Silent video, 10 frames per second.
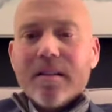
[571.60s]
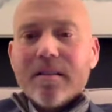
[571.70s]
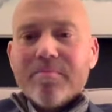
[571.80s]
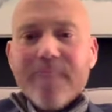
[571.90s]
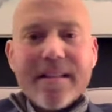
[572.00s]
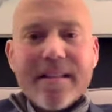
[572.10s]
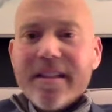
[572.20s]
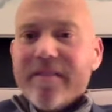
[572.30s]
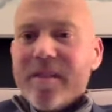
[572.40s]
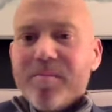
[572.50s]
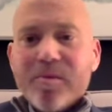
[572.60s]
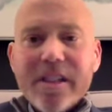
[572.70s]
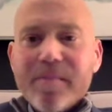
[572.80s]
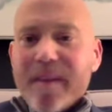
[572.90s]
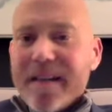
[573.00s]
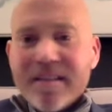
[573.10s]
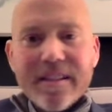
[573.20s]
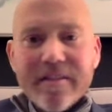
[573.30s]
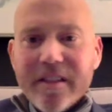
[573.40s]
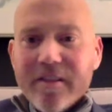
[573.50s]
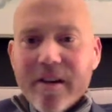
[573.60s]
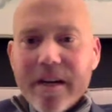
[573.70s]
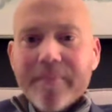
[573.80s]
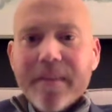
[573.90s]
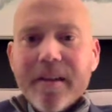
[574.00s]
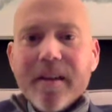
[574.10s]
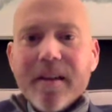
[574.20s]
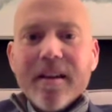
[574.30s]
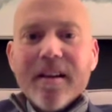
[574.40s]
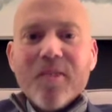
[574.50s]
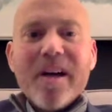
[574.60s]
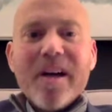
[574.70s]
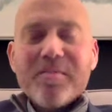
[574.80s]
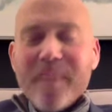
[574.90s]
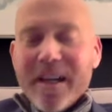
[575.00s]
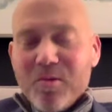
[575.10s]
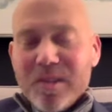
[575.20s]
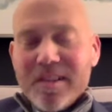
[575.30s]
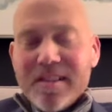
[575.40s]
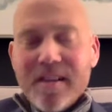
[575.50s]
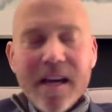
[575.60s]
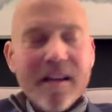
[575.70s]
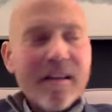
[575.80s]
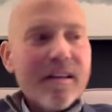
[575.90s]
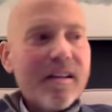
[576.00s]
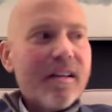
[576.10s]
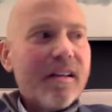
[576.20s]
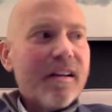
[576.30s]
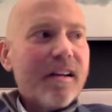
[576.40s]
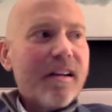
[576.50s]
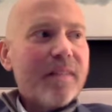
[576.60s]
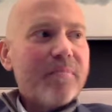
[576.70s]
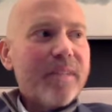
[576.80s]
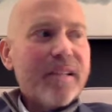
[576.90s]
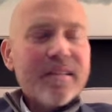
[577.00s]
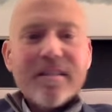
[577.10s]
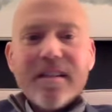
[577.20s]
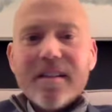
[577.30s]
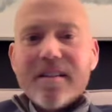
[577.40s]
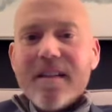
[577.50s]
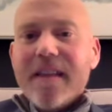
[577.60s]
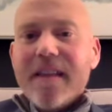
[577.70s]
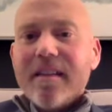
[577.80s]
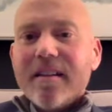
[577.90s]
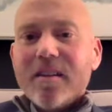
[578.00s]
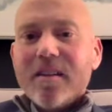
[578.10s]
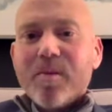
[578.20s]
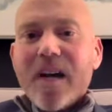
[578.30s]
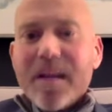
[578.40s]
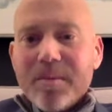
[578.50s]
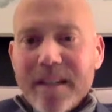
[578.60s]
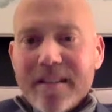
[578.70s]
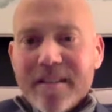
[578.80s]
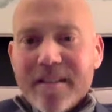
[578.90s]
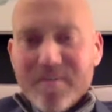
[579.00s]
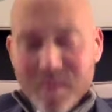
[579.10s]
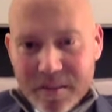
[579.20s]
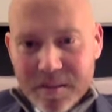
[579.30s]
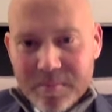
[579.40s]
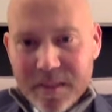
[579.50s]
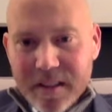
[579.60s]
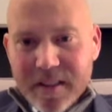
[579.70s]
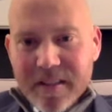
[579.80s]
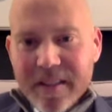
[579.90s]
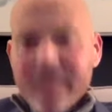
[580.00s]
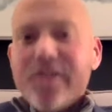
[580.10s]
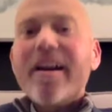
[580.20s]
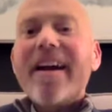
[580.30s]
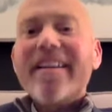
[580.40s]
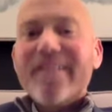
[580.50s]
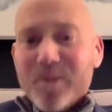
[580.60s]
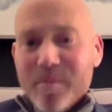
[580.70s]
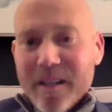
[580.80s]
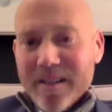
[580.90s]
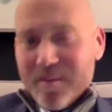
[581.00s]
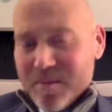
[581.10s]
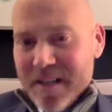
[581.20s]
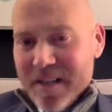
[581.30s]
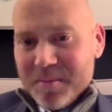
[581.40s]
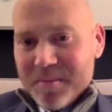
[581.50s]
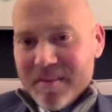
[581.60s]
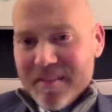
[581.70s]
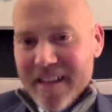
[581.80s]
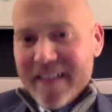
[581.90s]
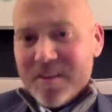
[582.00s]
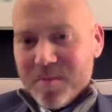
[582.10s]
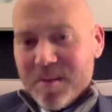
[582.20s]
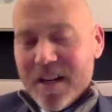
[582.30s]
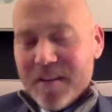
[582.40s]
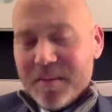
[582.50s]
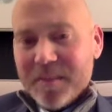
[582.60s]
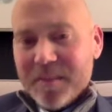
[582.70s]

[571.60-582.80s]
Positivity breeds positivity, right? A wise man once said, it's not the problem that's the problem. It's your attitude about the problem that is the problem.